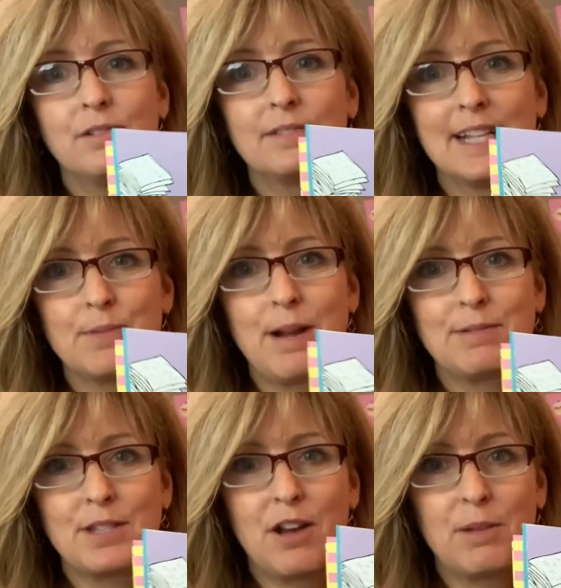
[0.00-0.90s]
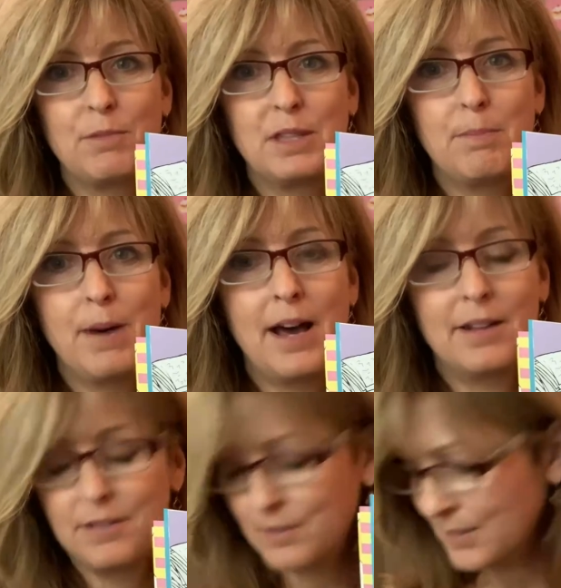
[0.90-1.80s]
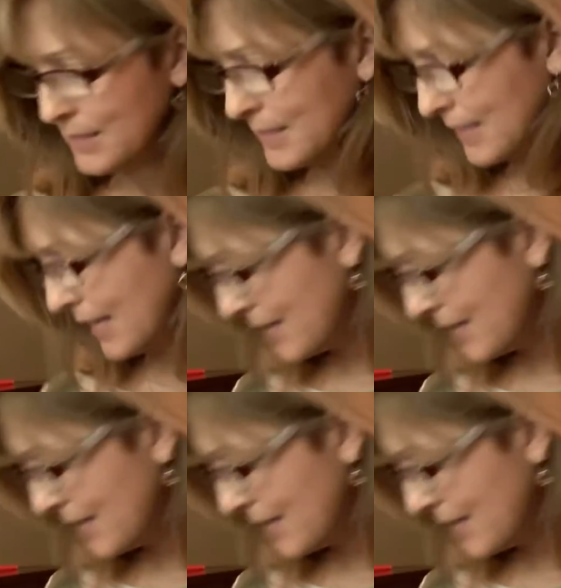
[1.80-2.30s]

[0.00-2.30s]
That's what I was talking with the bottles and